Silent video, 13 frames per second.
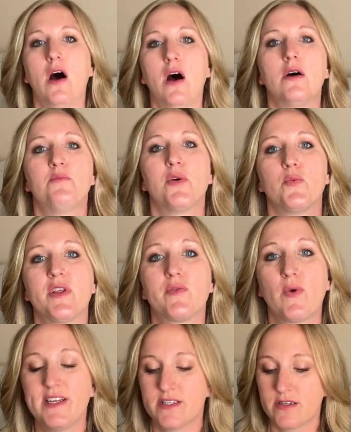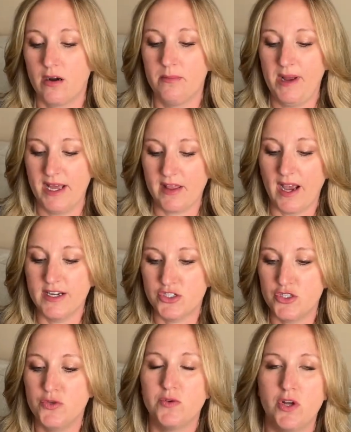Uh, but with Right Start Math, I
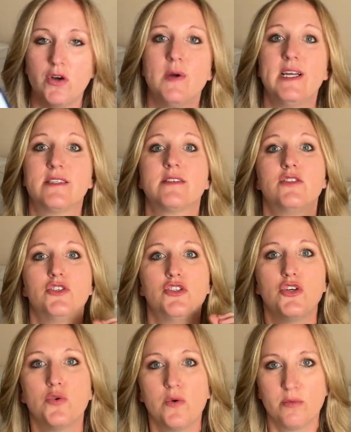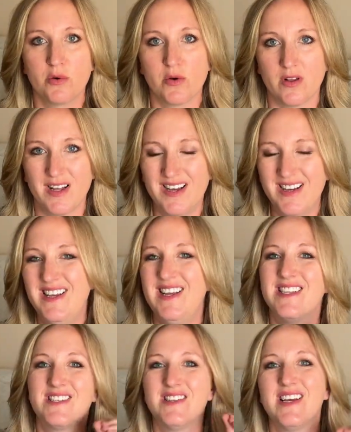do know it's doable.
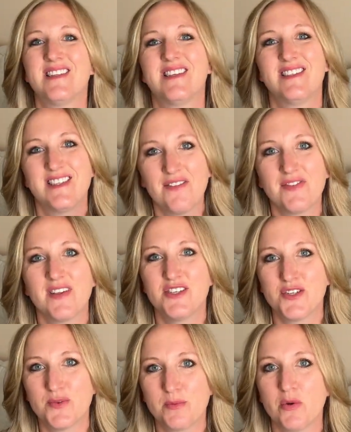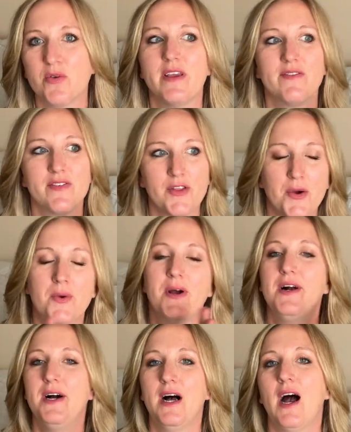It's, it's definitely doable, even though
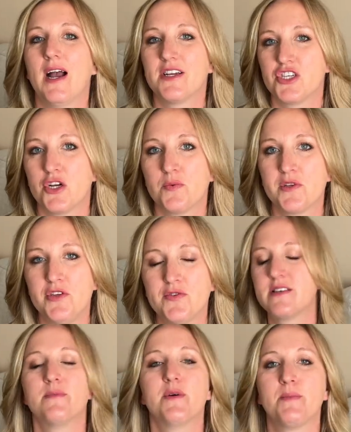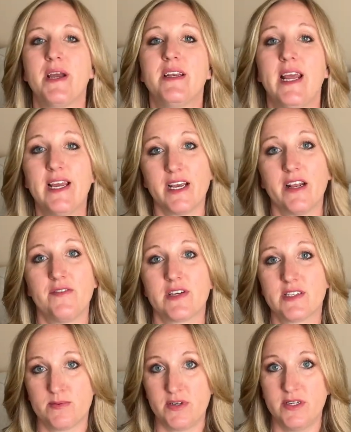I shared with you some of my negative
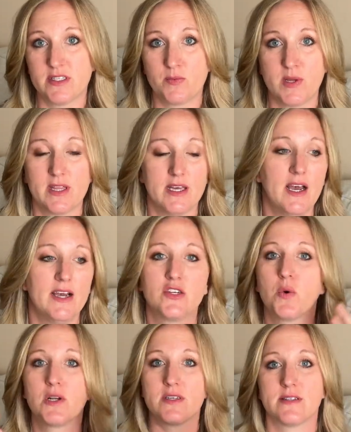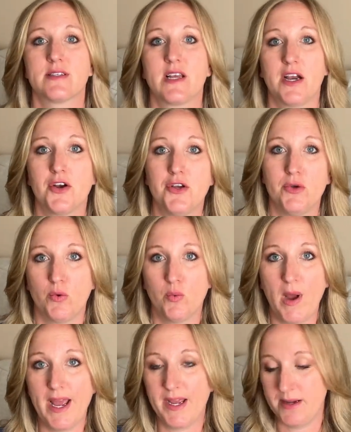experience with it. I don't want it to scare you
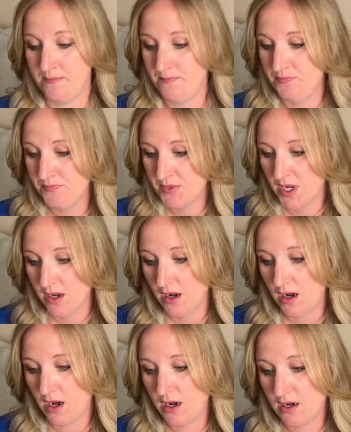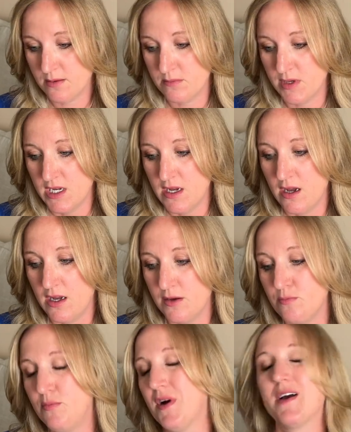away. Um,
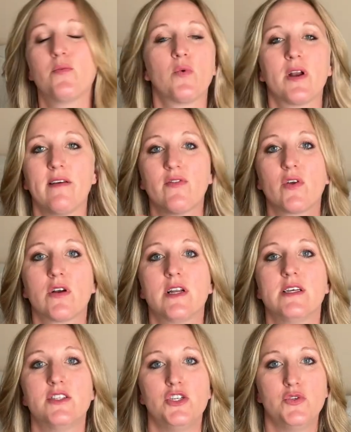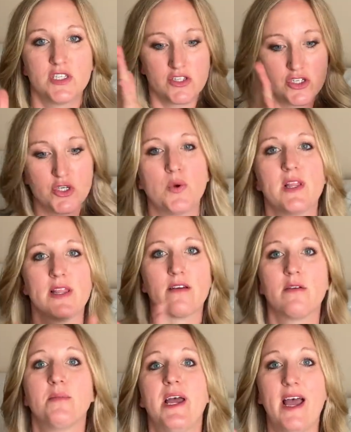but what I've learned is you just do a
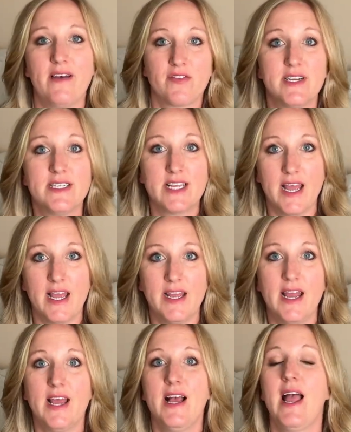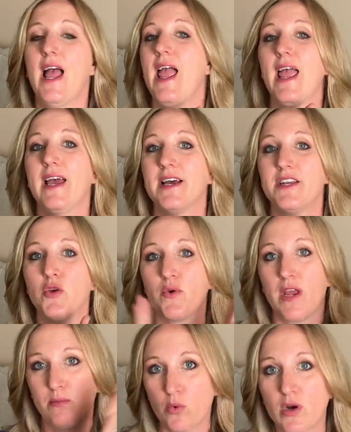little bit every day and you'll
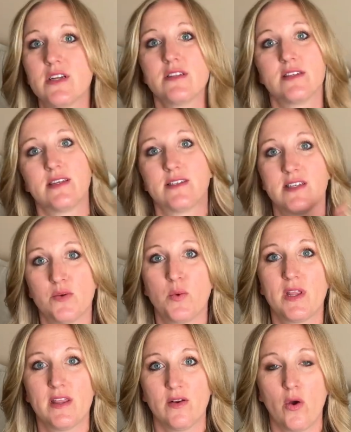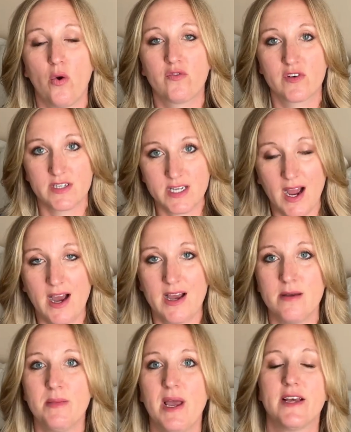get more consistent with it over
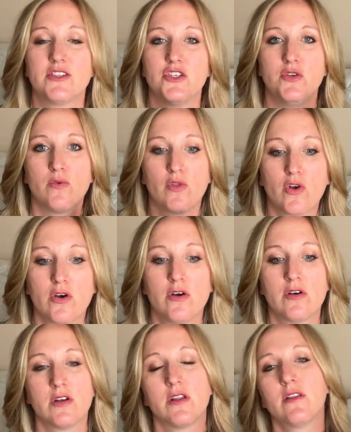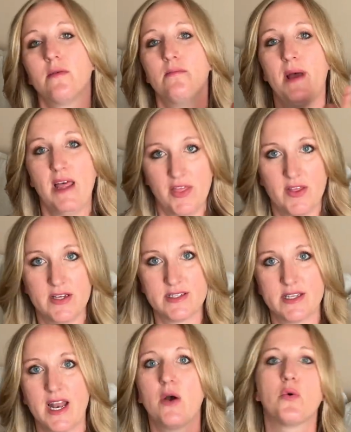time as you learn the
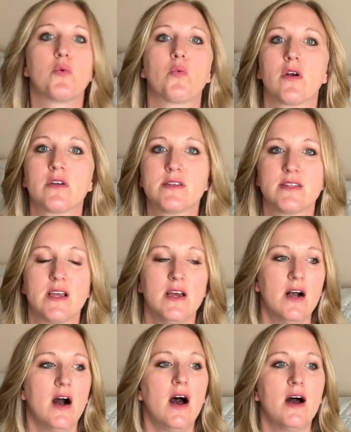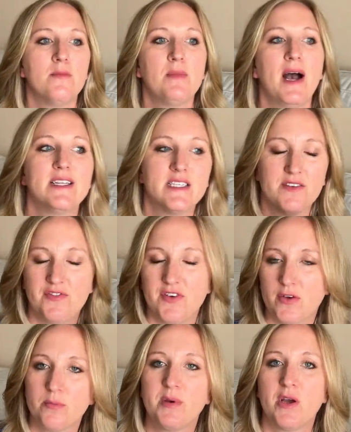methods and how it works. Um, I did
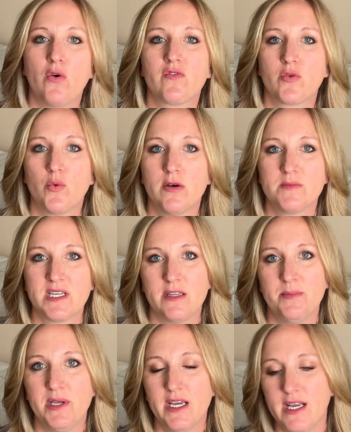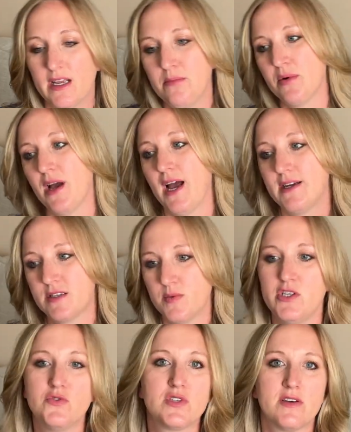feel a bit overwhelmed at the beginning, but as
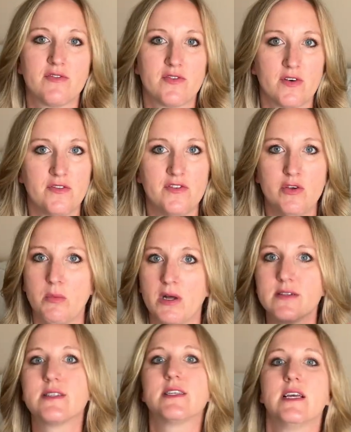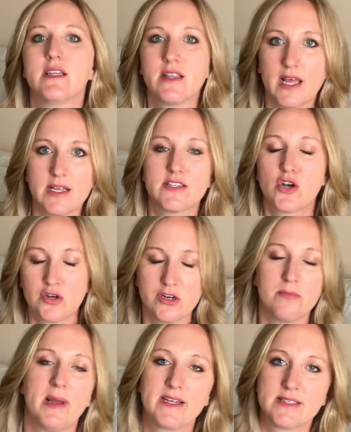we used it for a few months, it like started
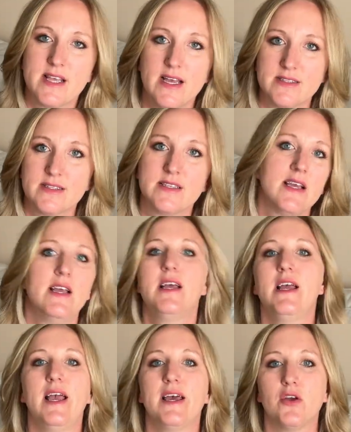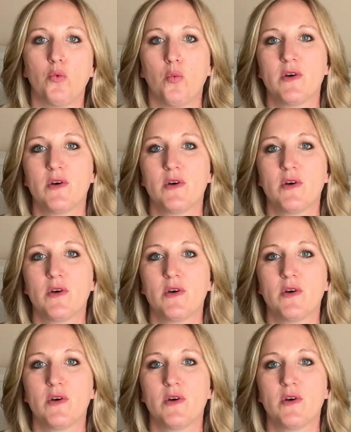to make sense and it